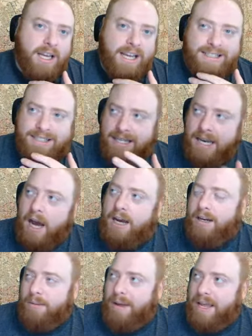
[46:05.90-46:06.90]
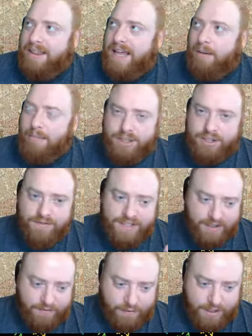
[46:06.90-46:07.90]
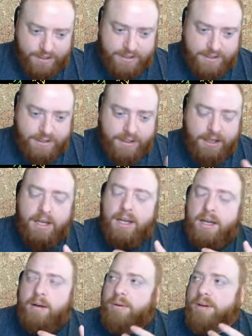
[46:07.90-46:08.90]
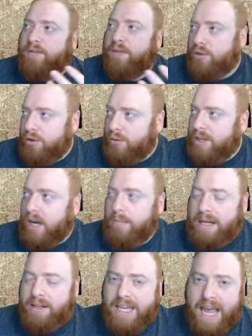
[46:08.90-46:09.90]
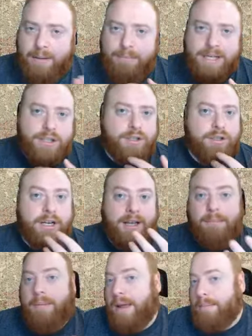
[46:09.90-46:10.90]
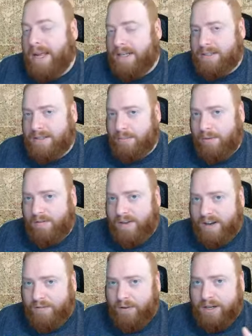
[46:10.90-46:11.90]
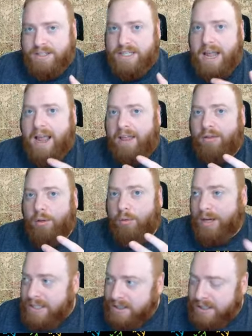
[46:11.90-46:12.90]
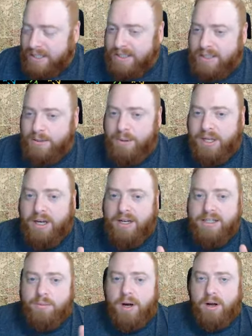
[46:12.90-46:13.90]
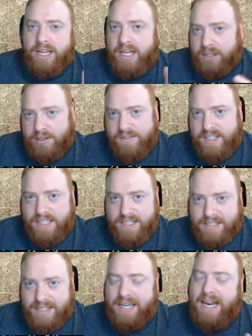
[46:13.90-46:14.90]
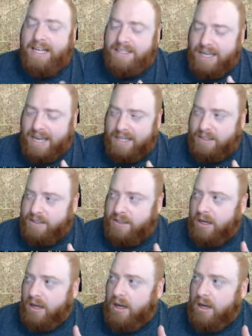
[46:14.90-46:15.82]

it's not going to make that much of a difference. But if you do care about the admixture, it may make some of a difference. And the reason is is because while each of these DNA tests